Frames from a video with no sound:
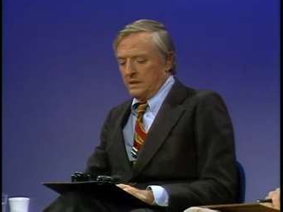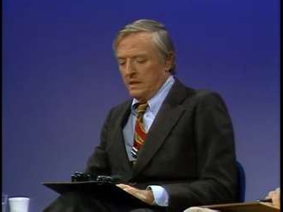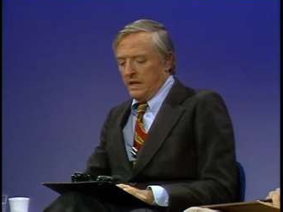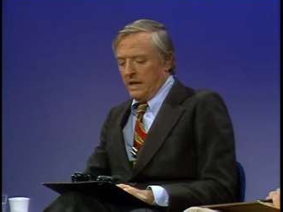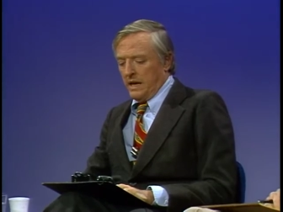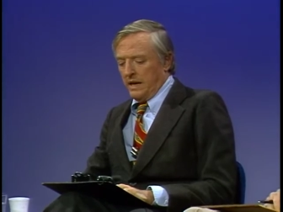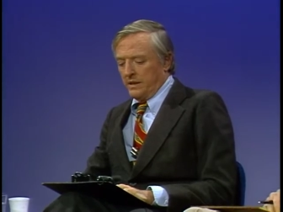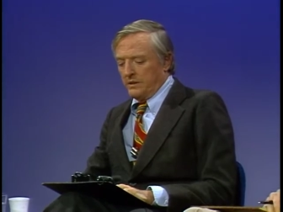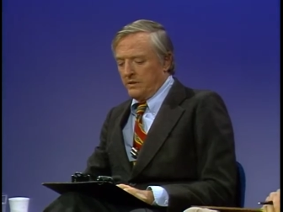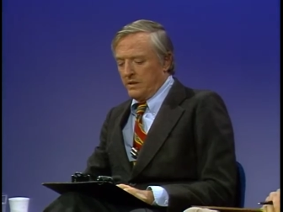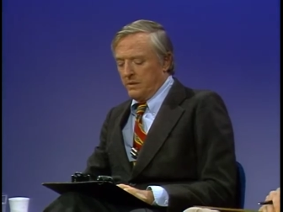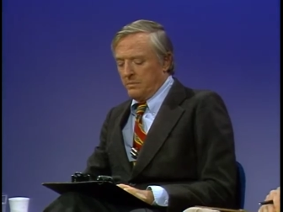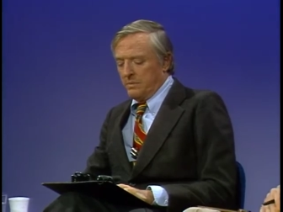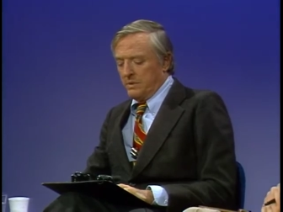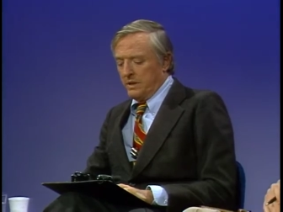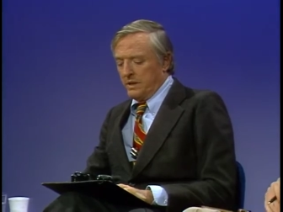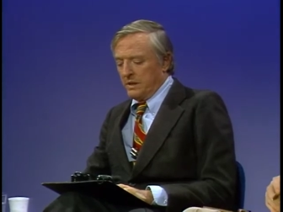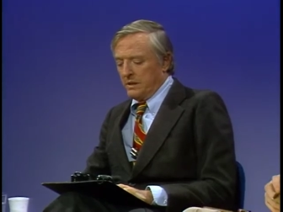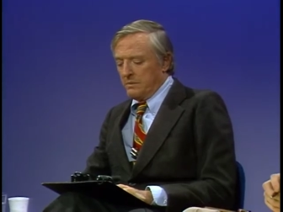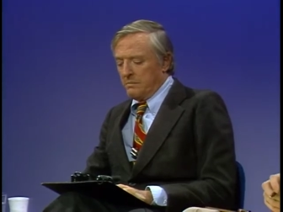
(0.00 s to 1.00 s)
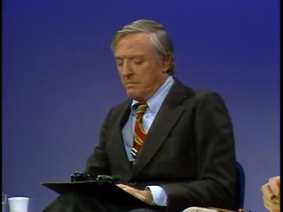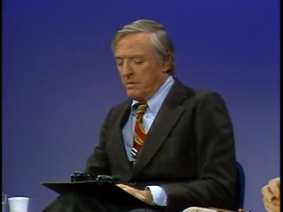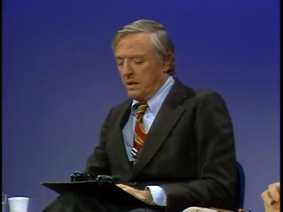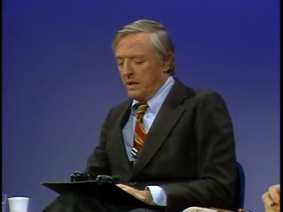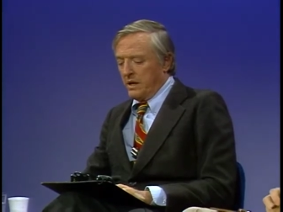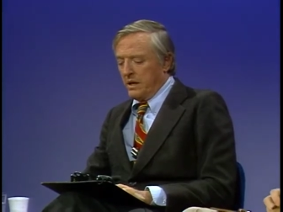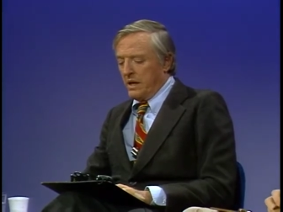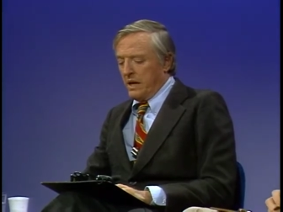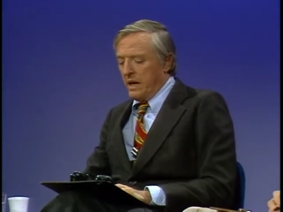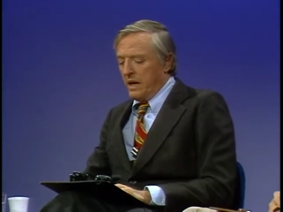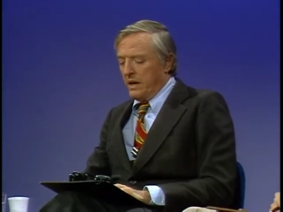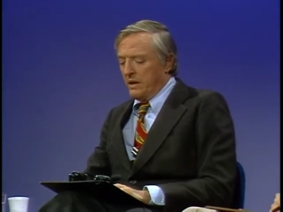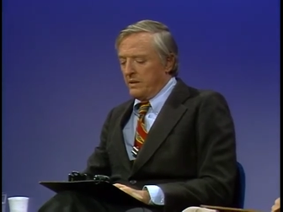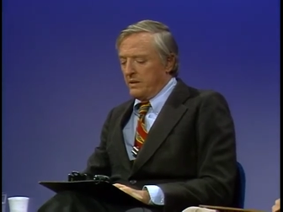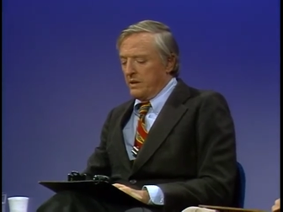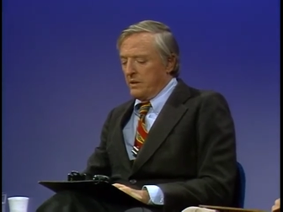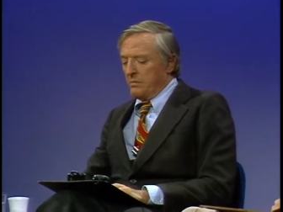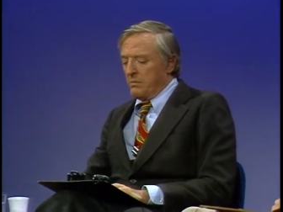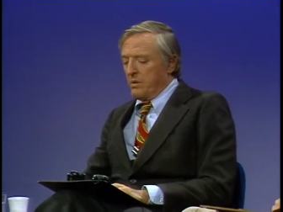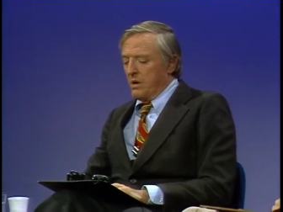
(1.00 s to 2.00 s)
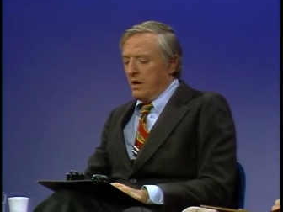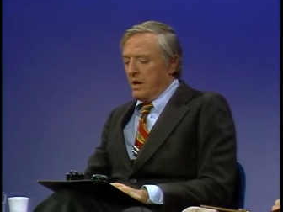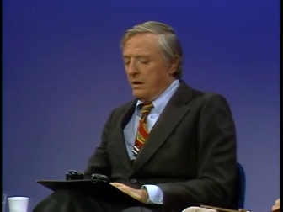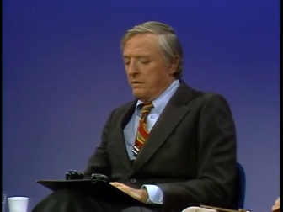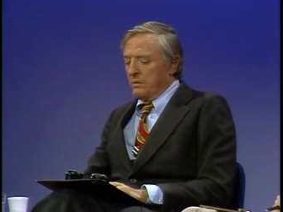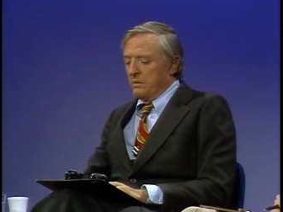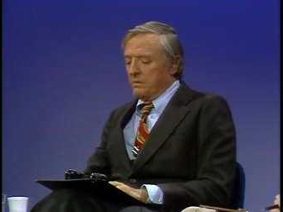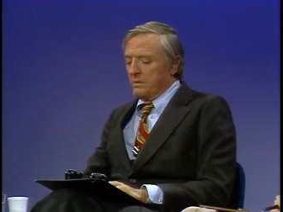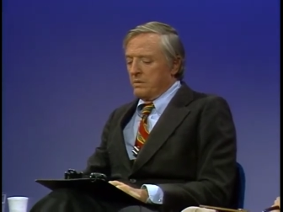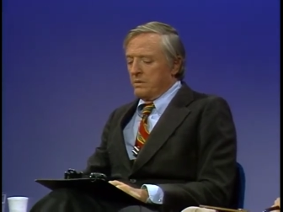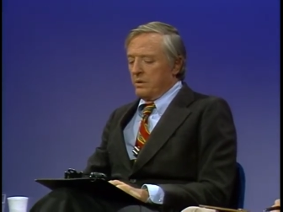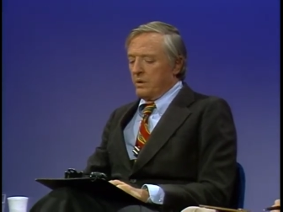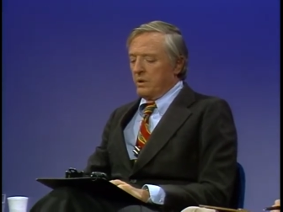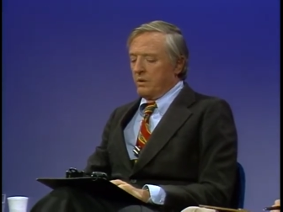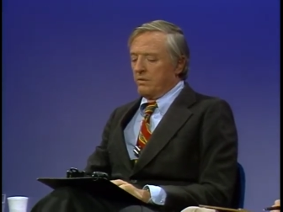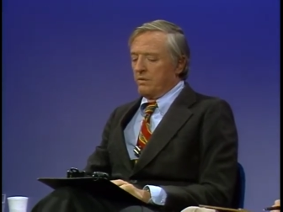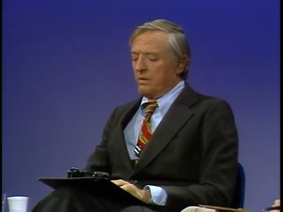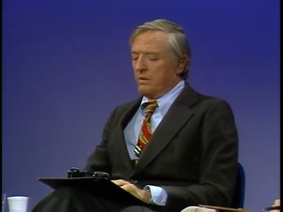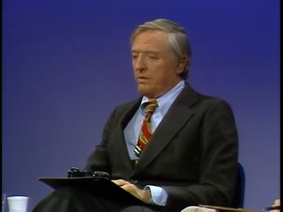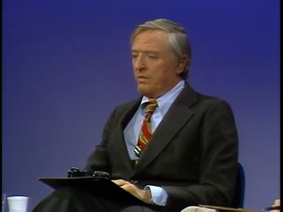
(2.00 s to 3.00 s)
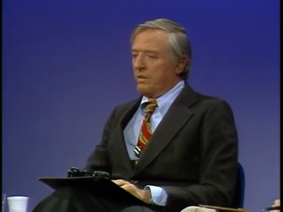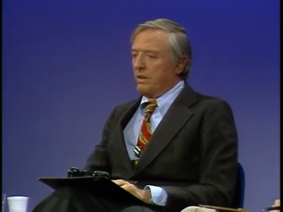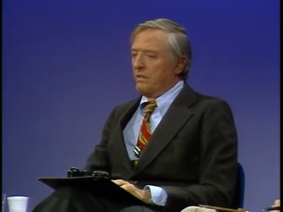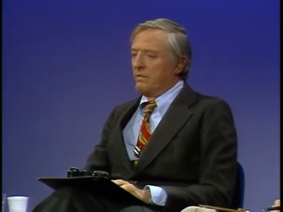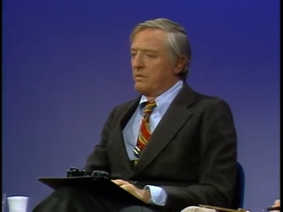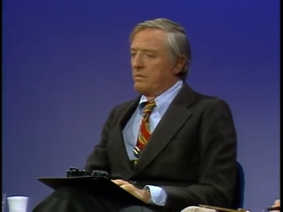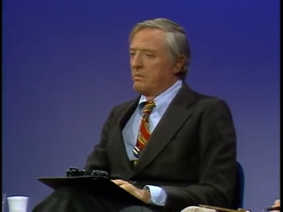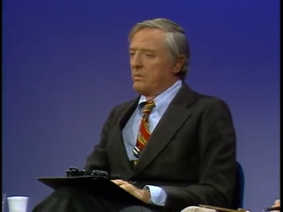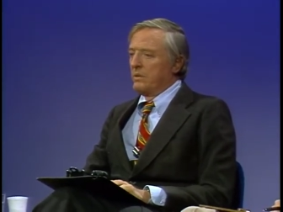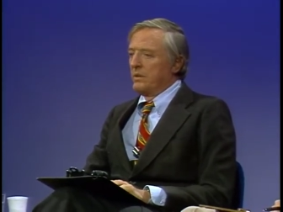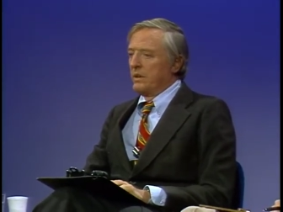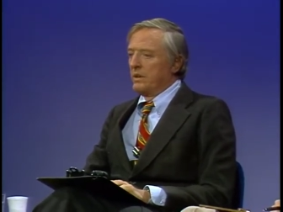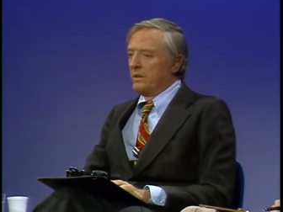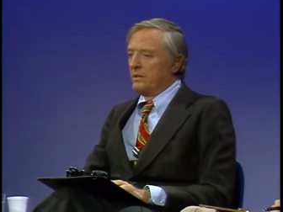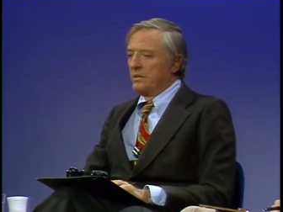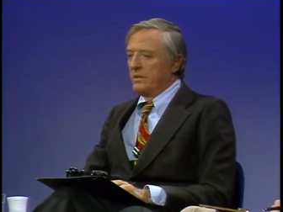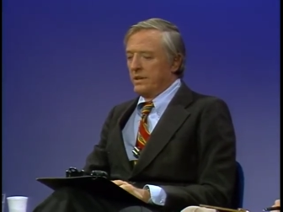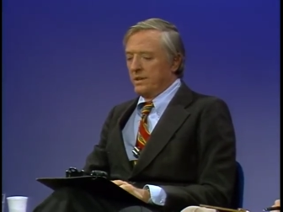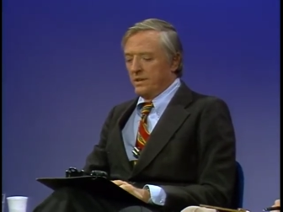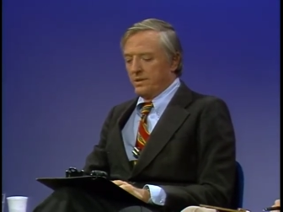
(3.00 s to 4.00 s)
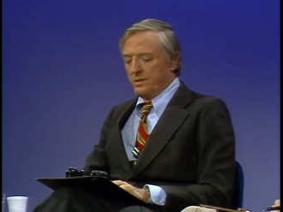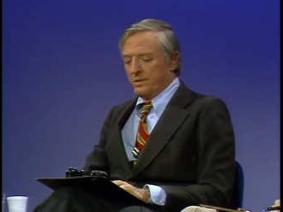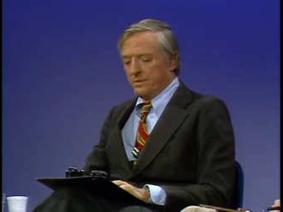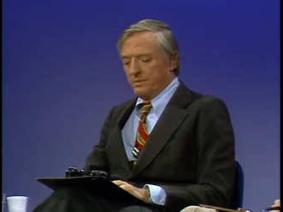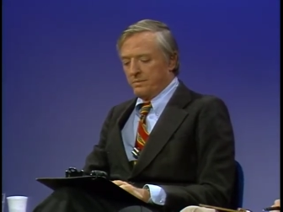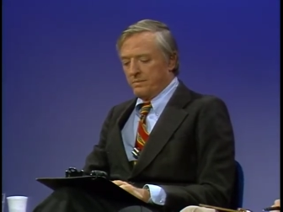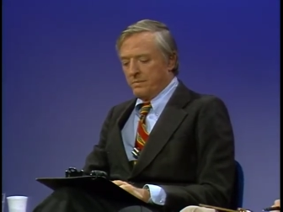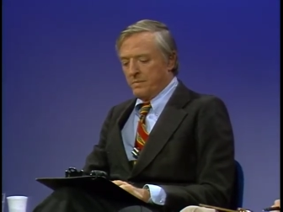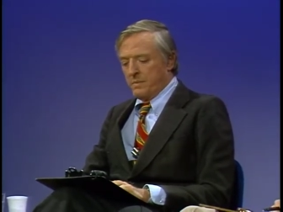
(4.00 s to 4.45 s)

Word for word: accepting money as a bribe in return for favorable legislation.